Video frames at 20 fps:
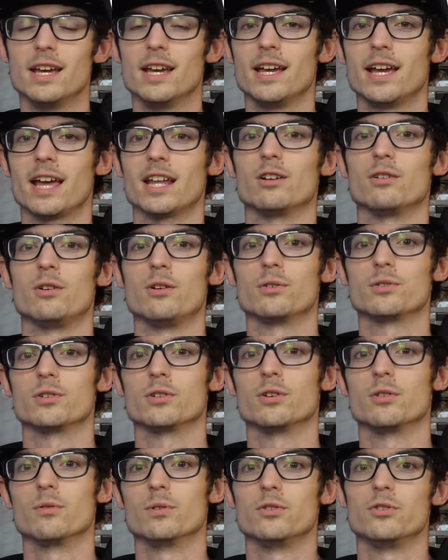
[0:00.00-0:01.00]
and I'll also
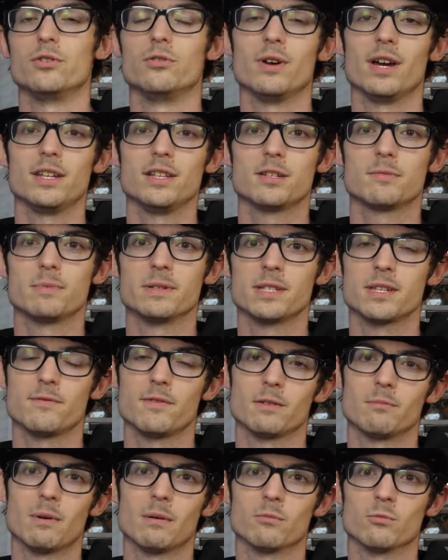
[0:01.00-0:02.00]
go into any specific
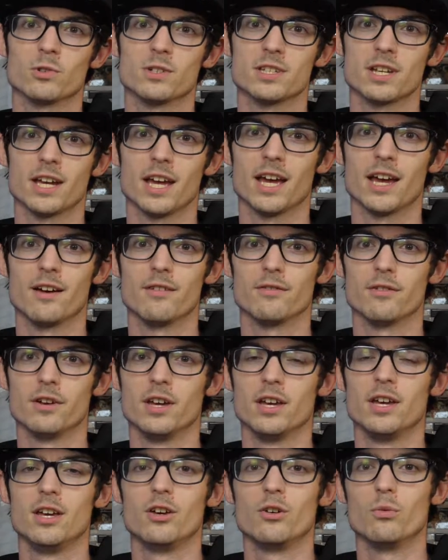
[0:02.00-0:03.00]
memories I have
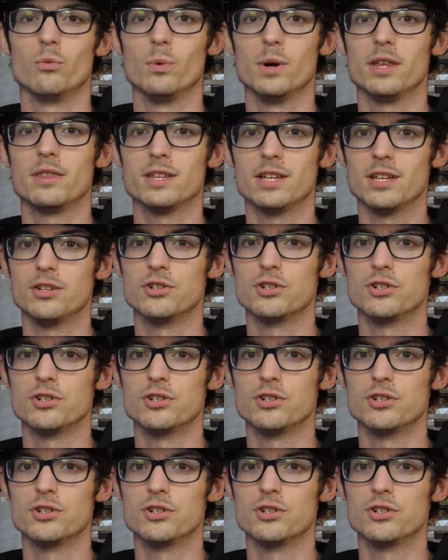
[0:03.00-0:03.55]
with each